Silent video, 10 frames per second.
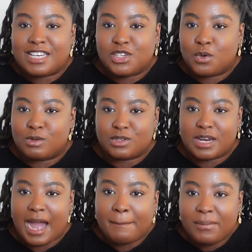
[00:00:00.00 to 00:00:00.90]
I didn't know what was
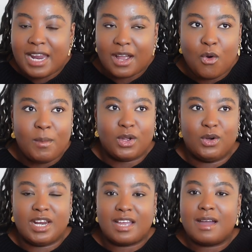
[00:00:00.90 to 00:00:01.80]
gonna happen. Like, oh my
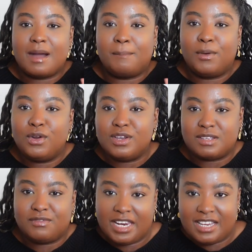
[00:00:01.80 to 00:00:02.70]
god, like Apollo is
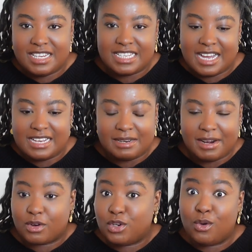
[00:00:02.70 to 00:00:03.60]
the villain the entire time.
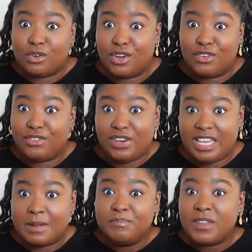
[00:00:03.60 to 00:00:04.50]
Like, no, not really.